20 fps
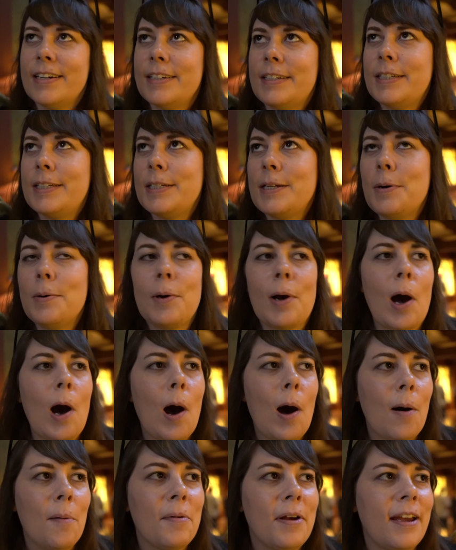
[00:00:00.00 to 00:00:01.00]
It's so
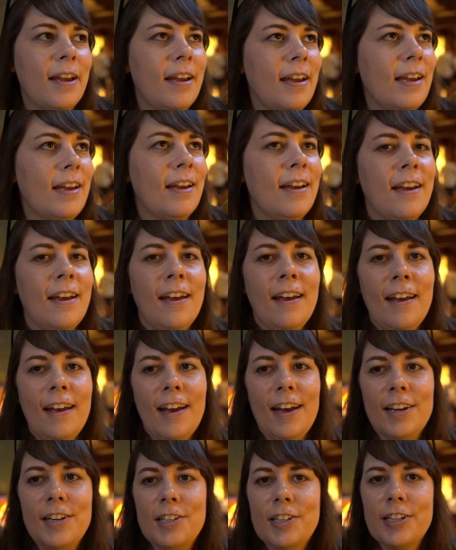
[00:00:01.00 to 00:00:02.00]
calming
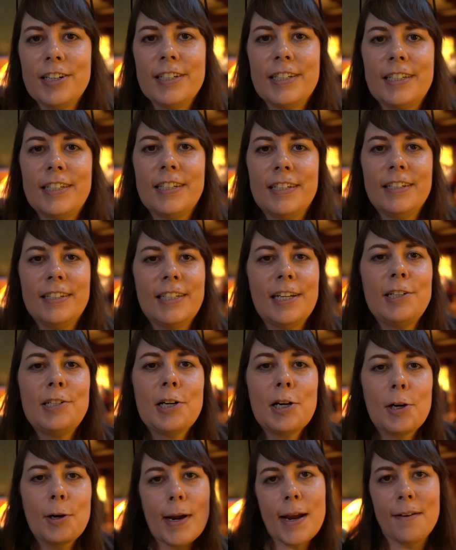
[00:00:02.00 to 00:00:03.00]
and just such
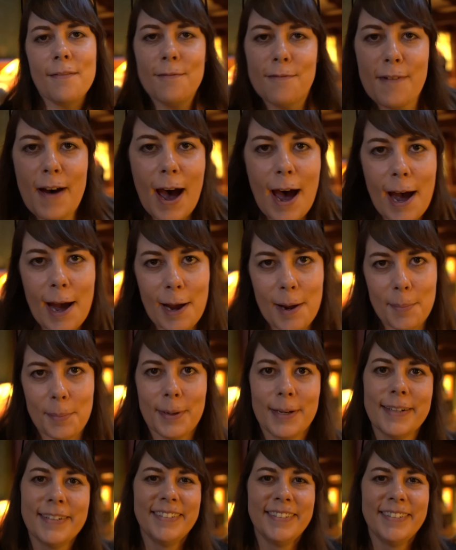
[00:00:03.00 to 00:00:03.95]
a great vibe.